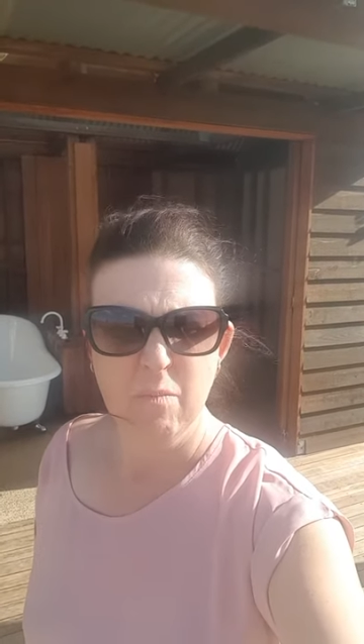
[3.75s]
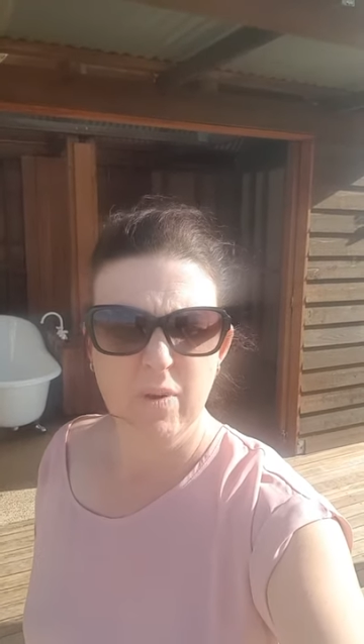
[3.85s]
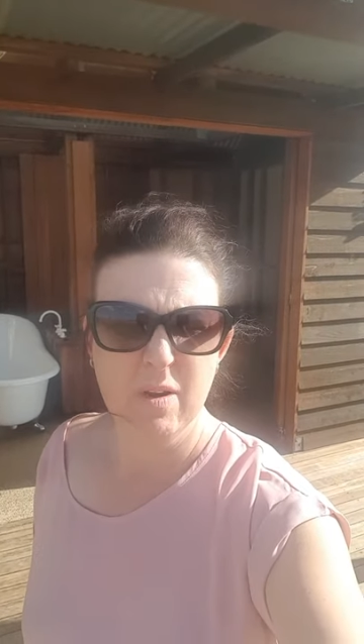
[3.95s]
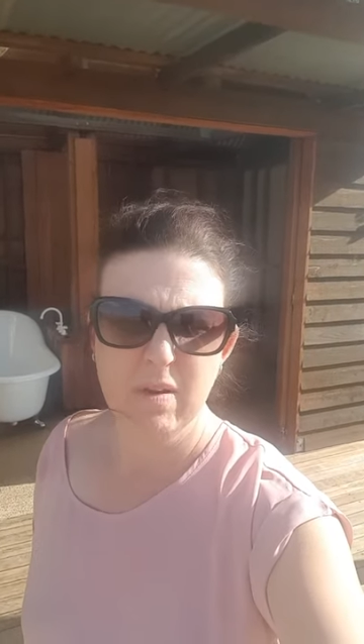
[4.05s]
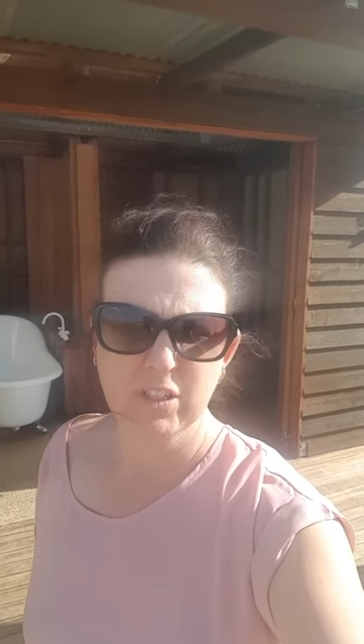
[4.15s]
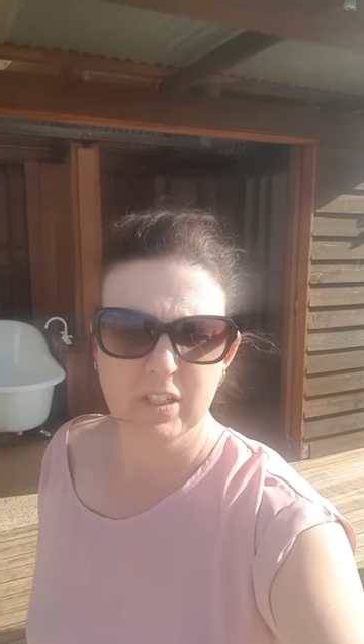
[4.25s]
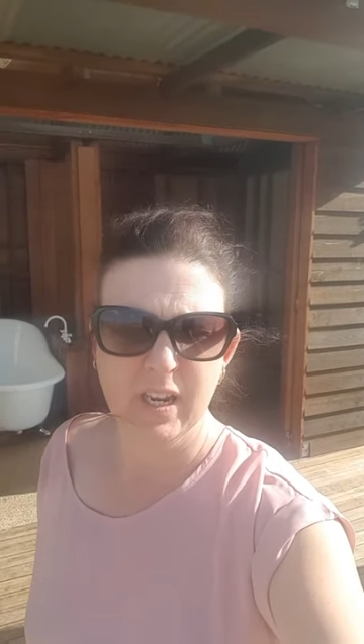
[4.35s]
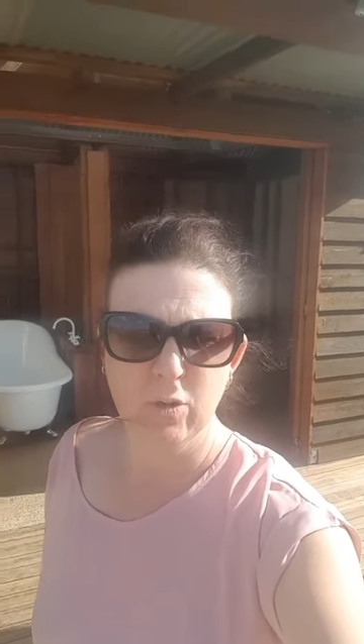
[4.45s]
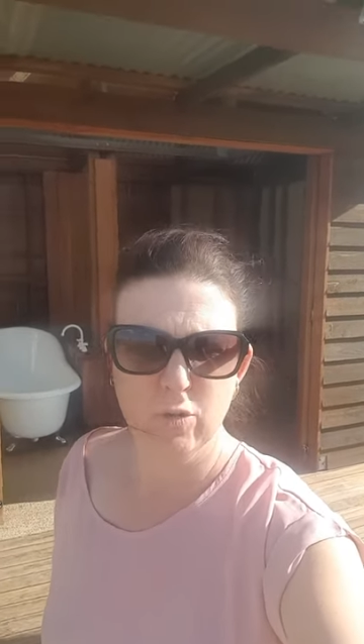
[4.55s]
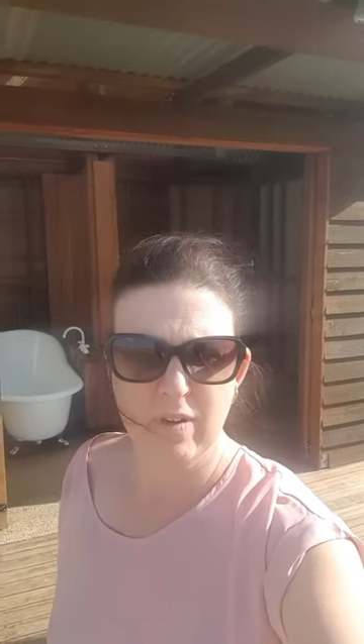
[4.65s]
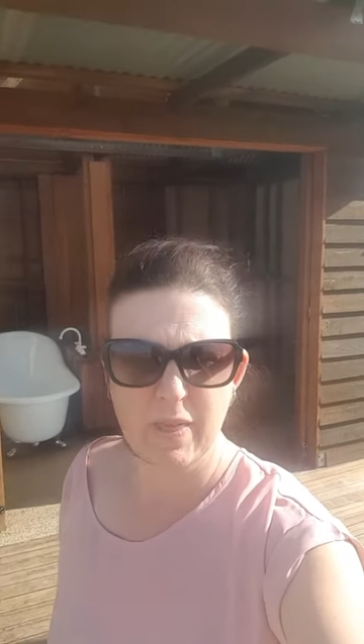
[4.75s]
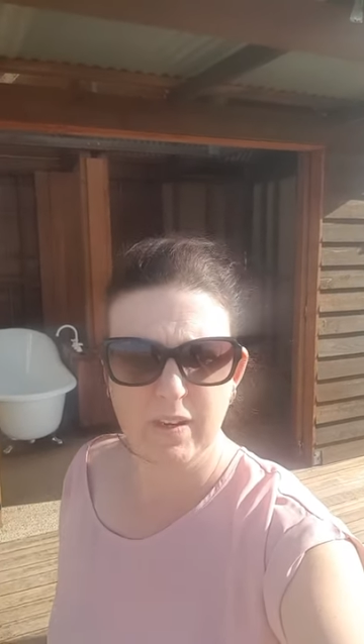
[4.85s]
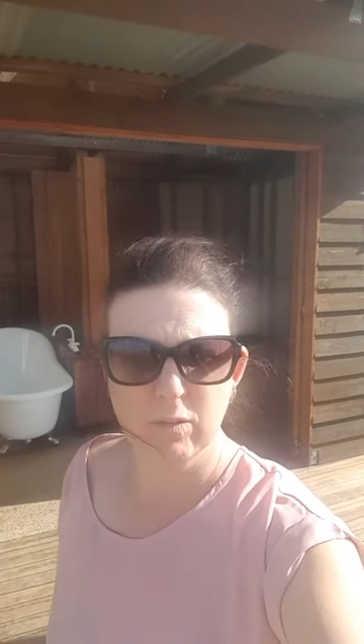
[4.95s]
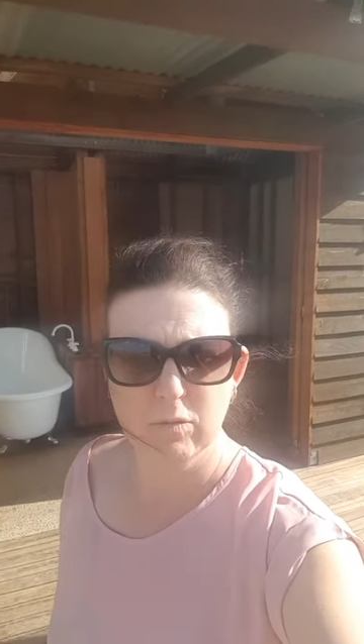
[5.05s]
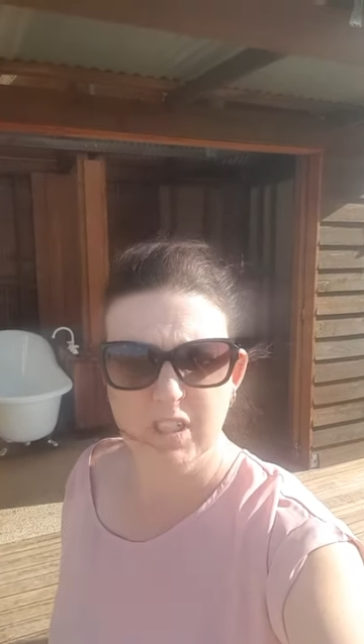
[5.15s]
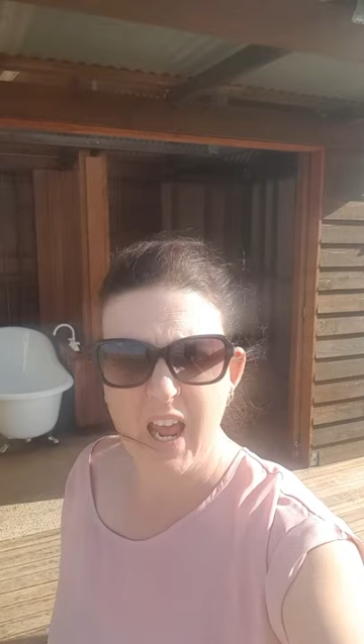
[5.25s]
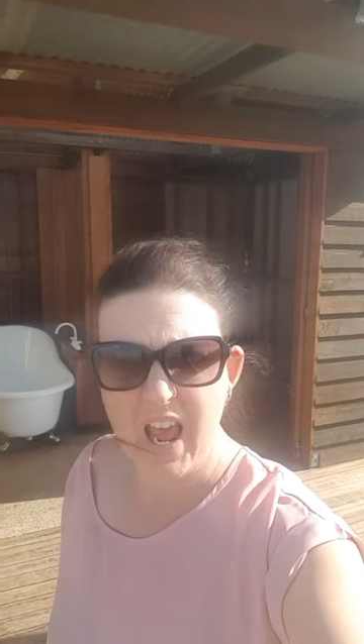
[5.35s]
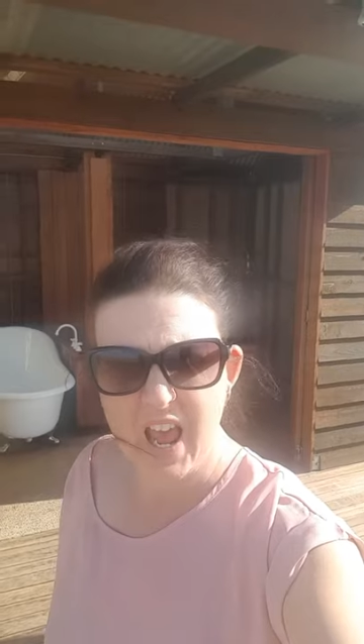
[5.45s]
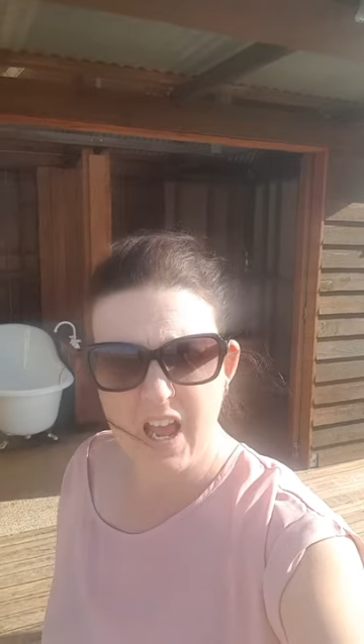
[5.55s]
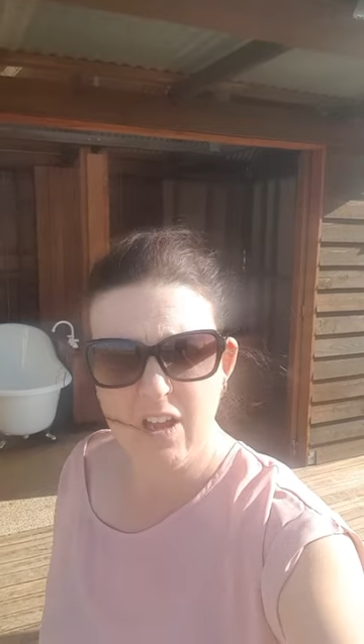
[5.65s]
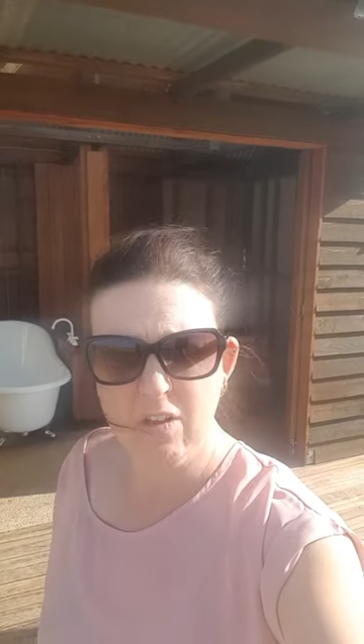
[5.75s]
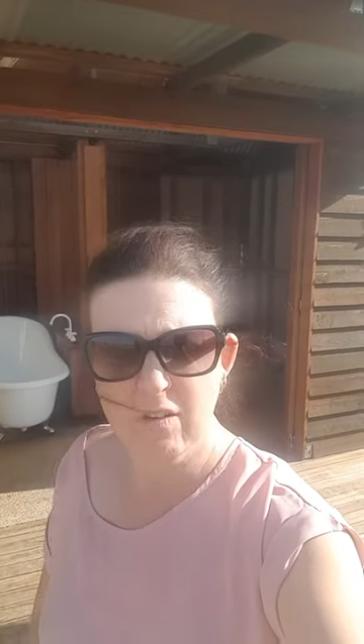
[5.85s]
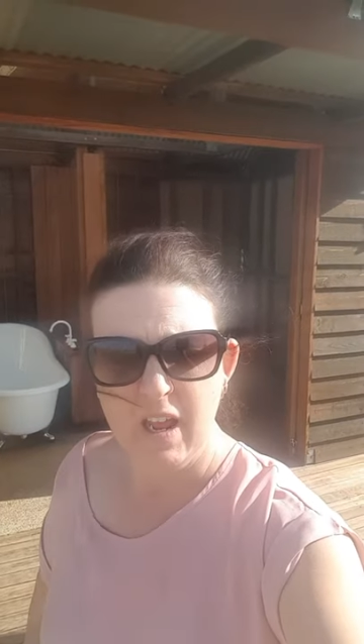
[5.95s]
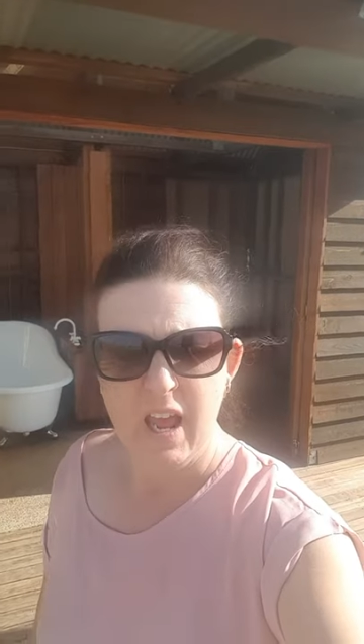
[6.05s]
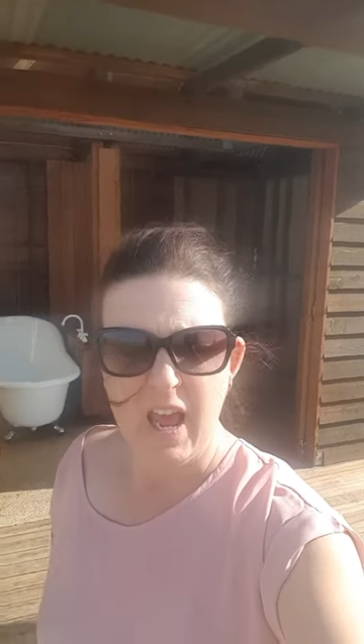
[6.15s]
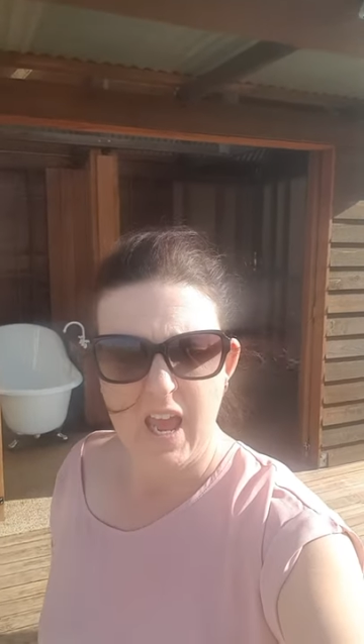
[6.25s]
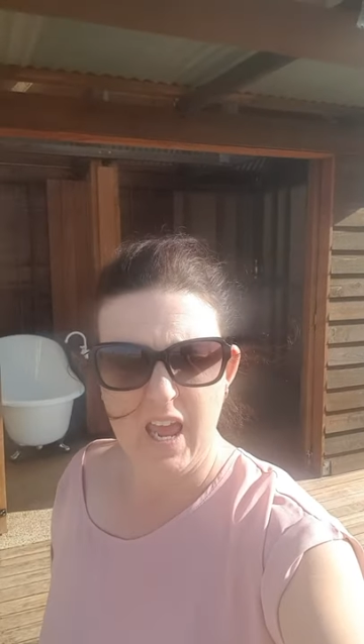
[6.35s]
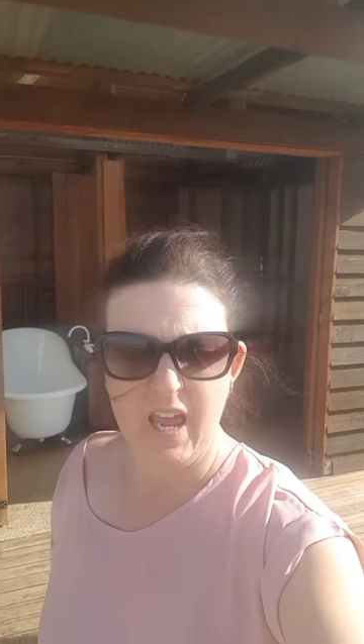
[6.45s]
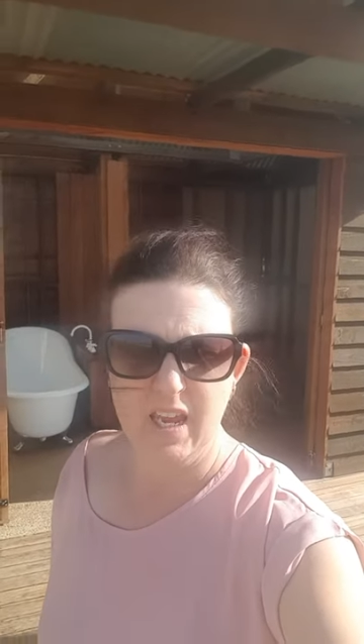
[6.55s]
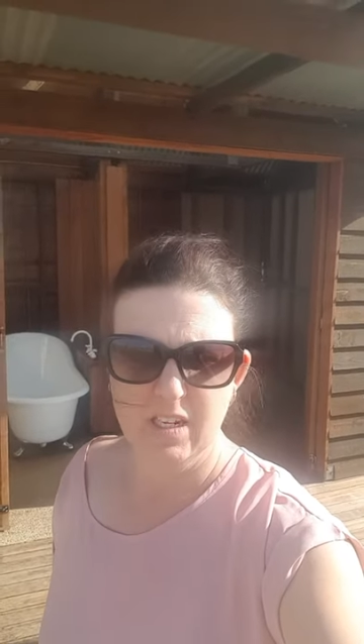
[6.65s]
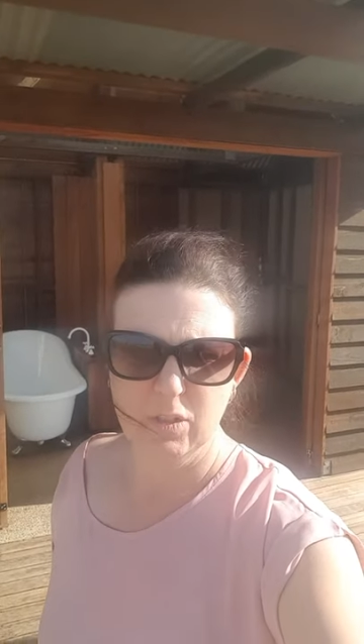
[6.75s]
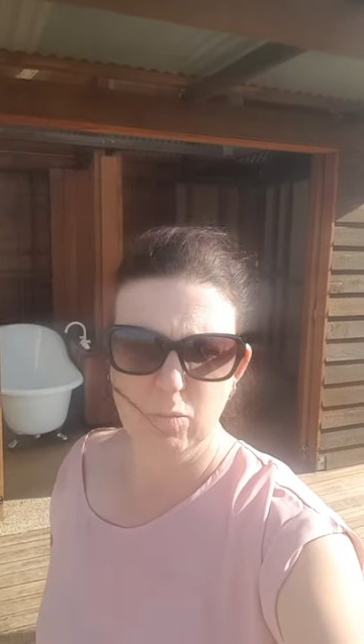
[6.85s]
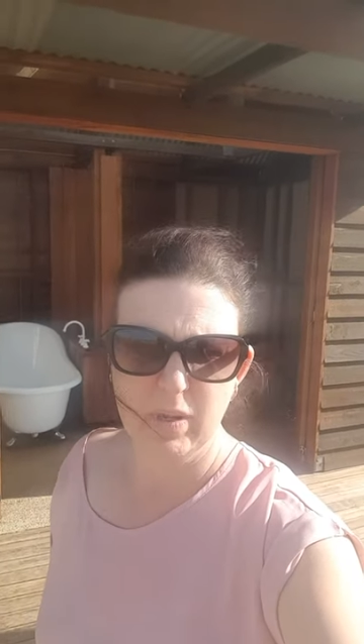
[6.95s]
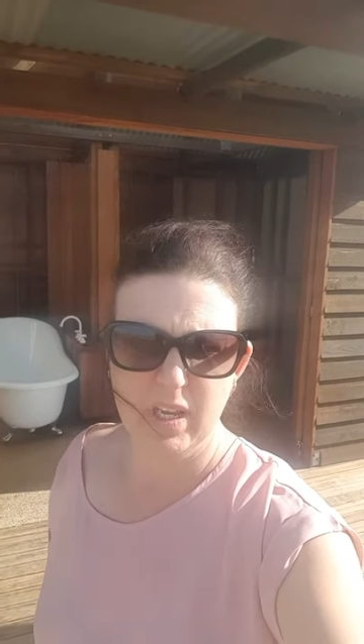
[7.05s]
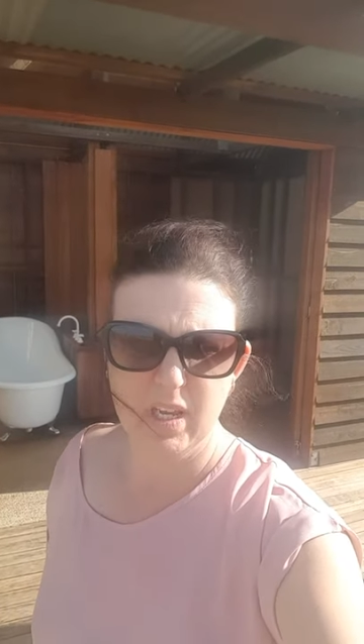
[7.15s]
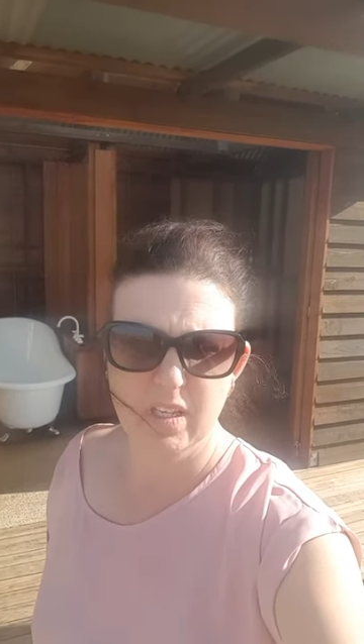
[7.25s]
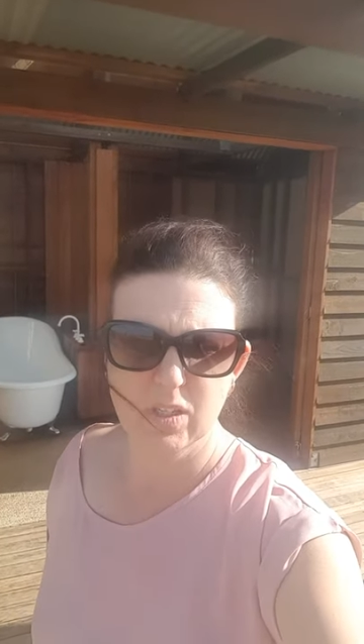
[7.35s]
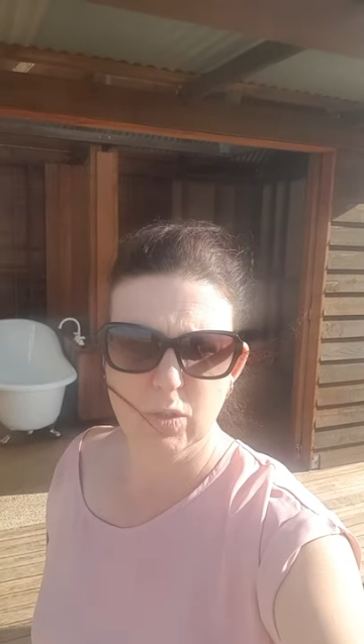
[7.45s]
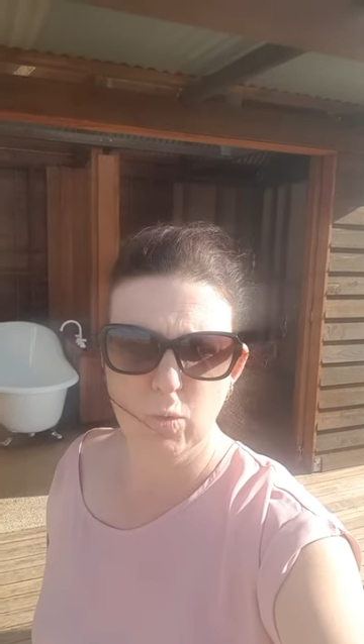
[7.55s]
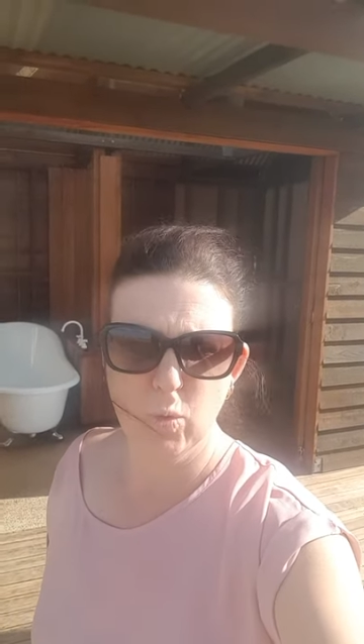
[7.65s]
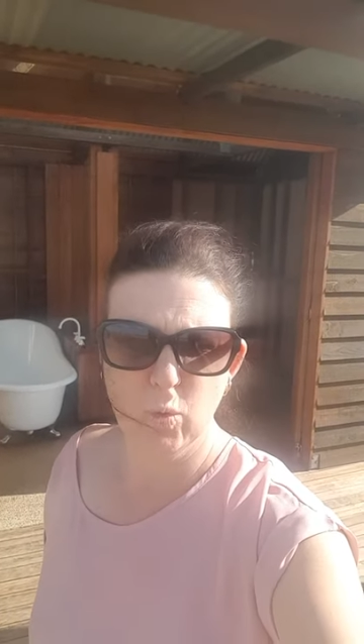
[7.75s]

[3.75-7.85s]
pretty much just had a look around the little town and we saw